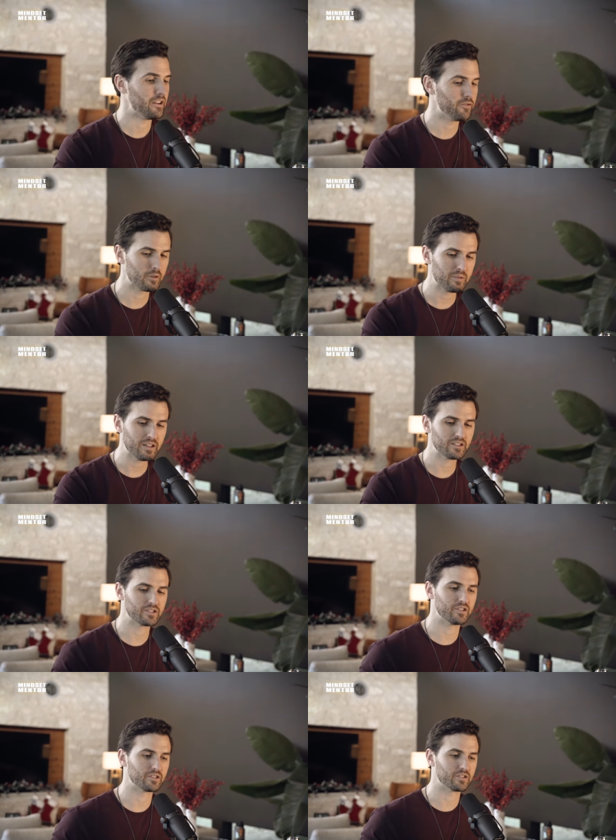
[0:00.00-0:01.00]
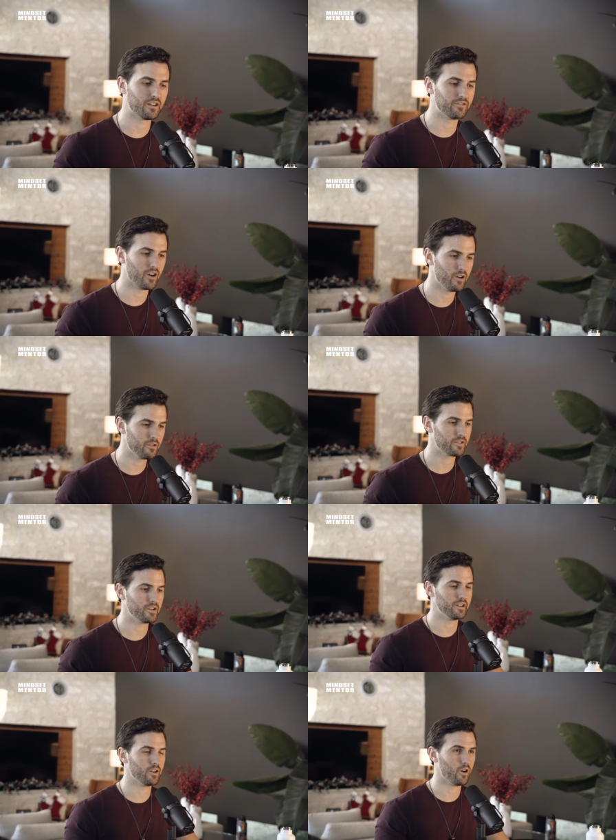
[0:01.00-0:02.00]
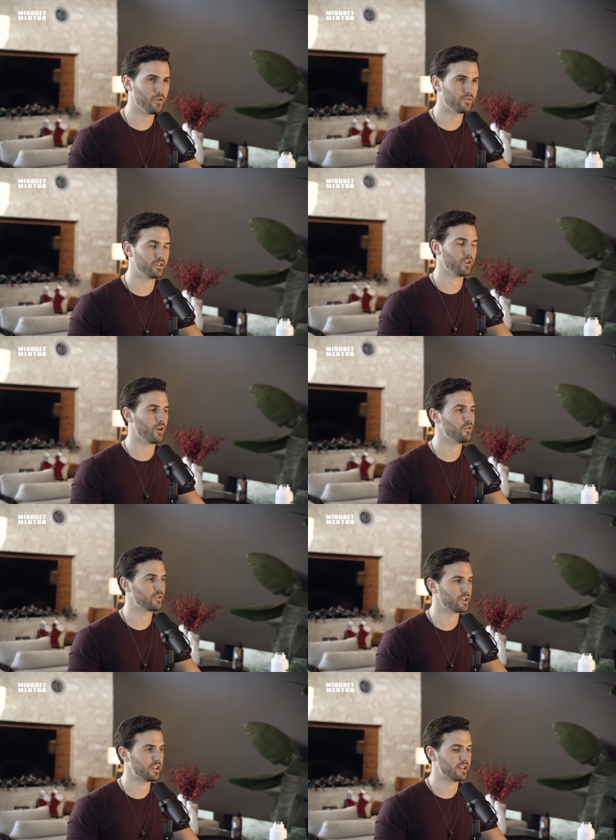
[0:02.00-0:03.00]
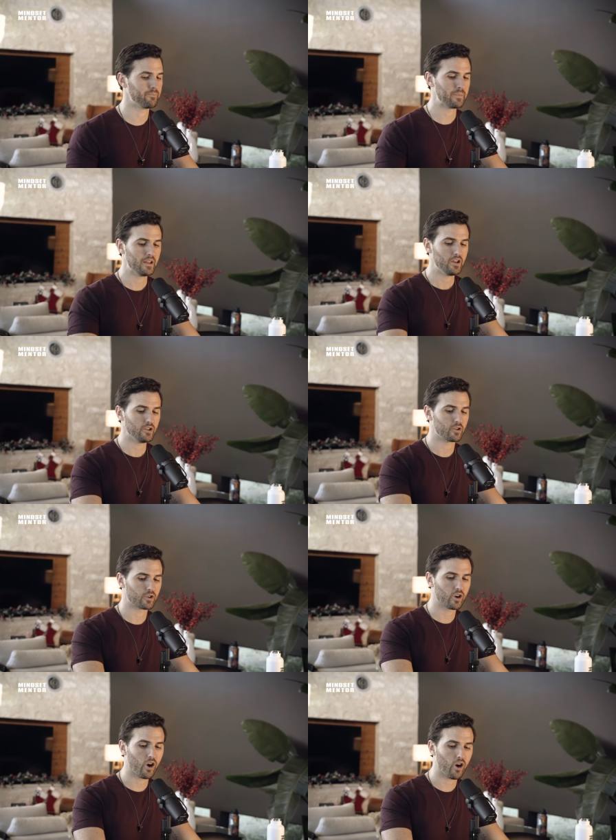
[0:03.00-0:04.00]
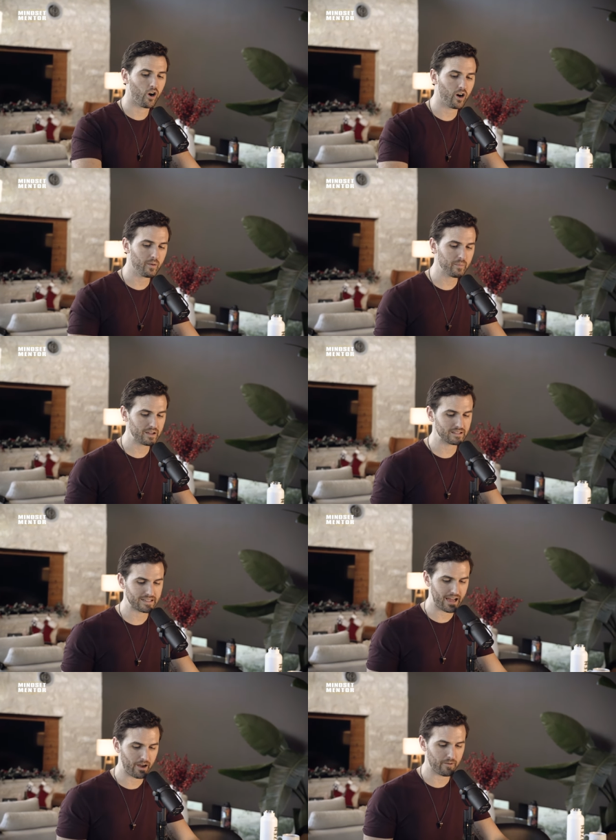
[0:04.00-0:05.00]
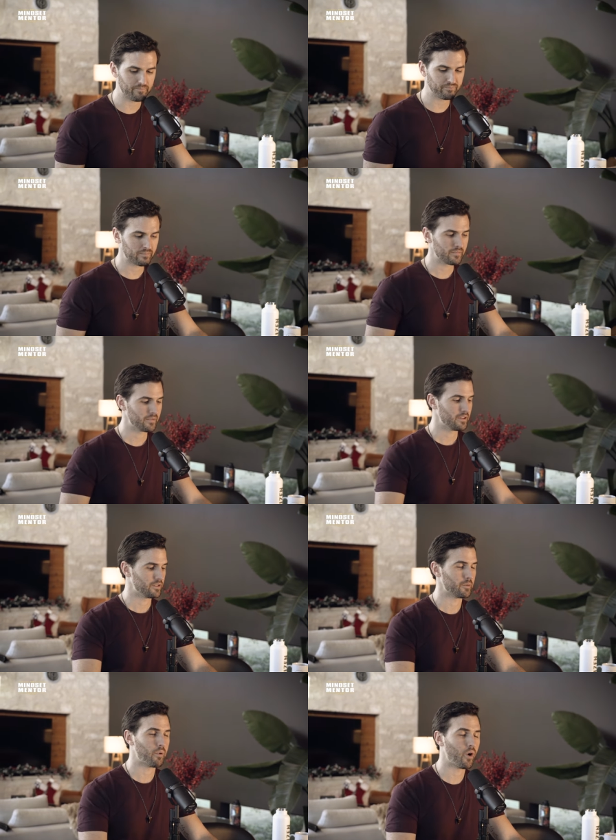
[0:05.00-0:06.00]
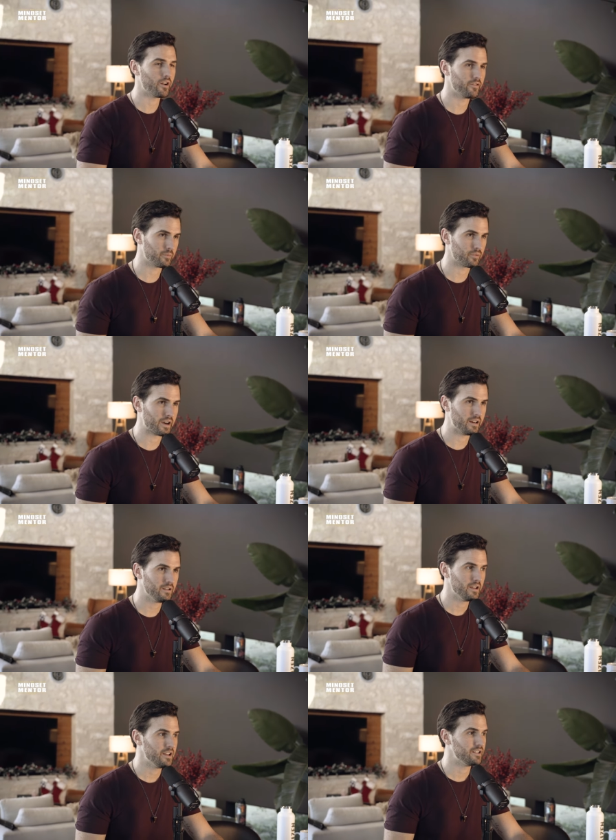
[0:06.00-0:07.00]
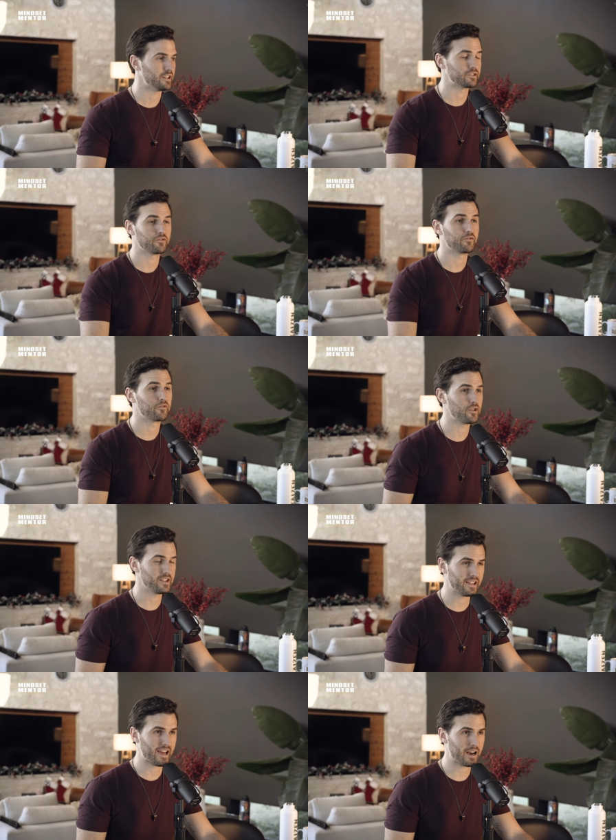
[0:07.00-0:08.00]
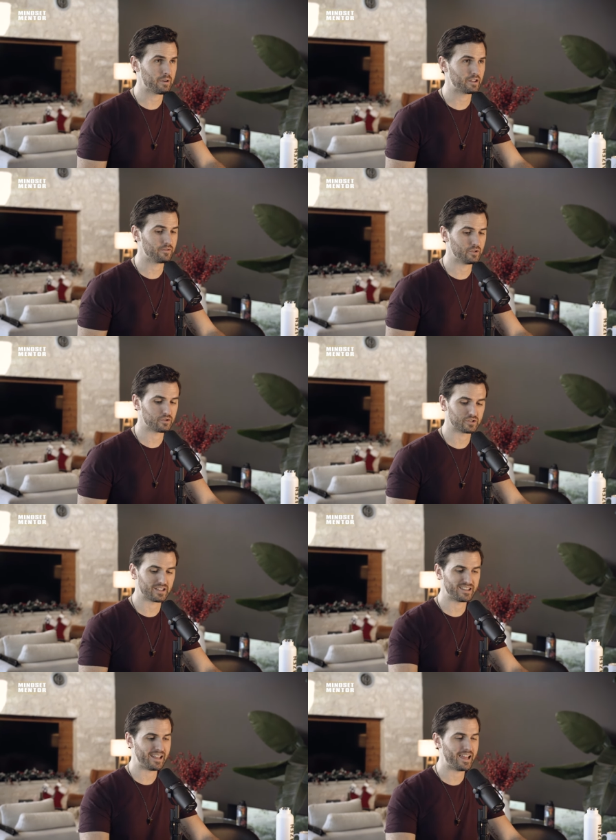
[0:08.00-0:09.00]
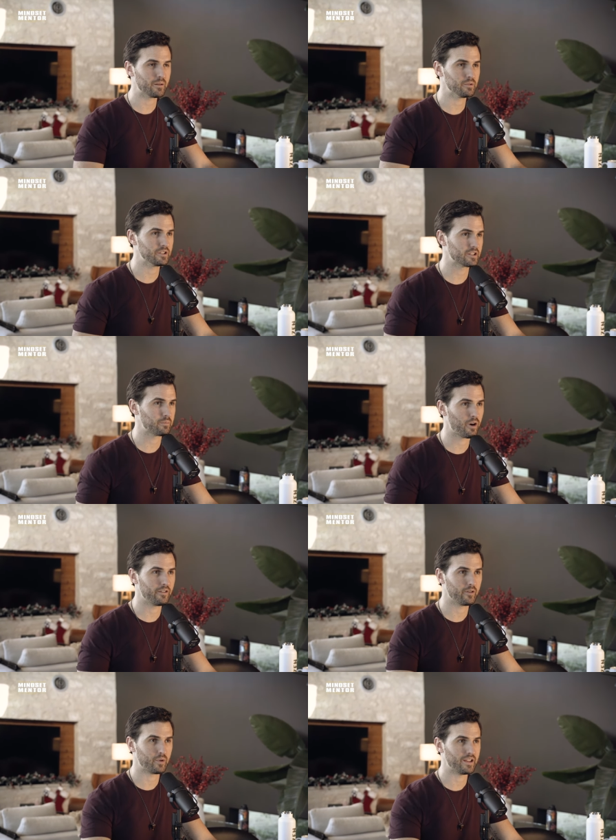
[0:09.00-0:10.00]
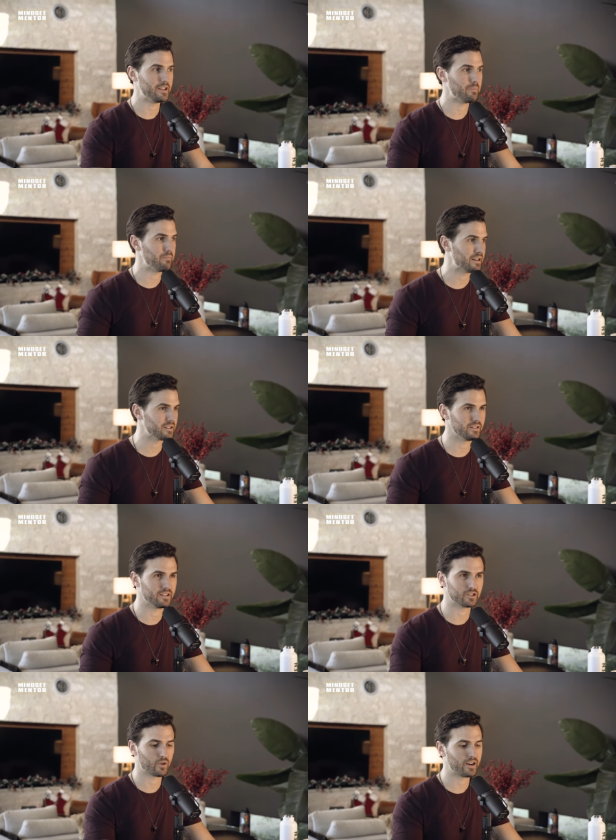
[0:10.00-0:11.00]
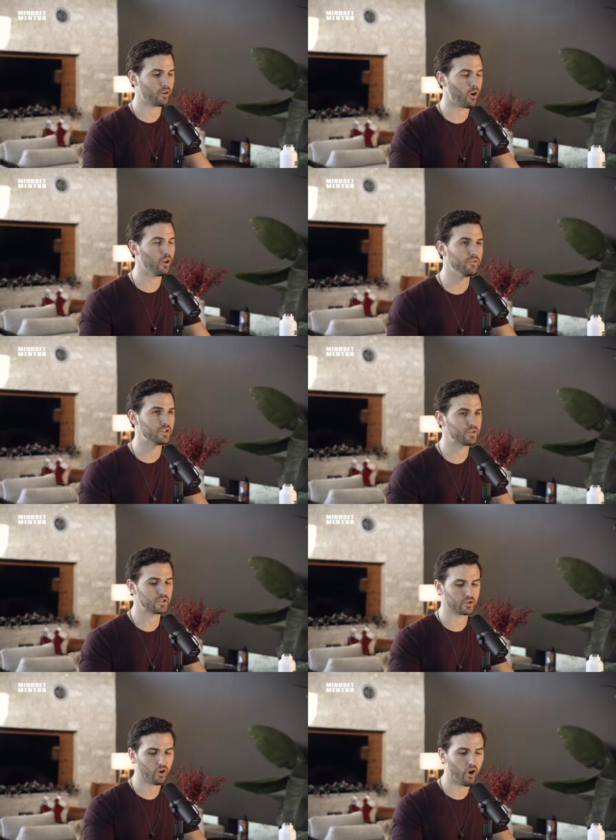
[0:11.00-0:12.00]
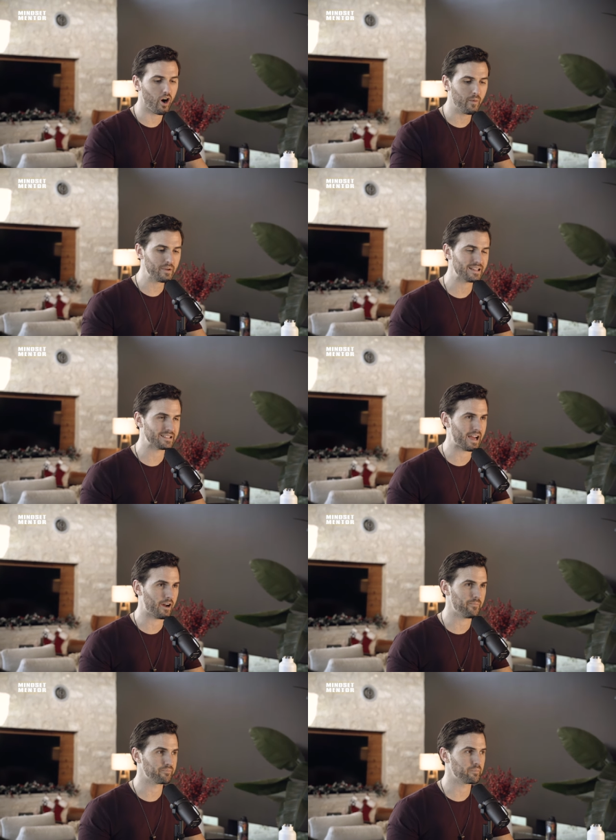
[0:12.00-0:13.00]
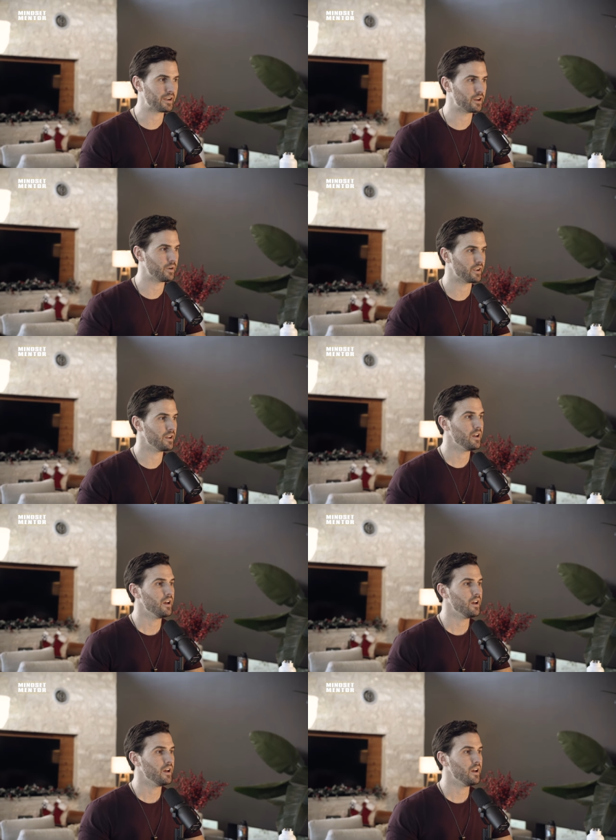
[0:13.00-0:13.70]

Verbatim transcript: And if you repeat this to yourself over and over and over again, you're calming down the part of your brain that's freaking out about the future. It's like the animalistic part of your brain, the amygdala that's creating all of those fears. You're calming it down by going,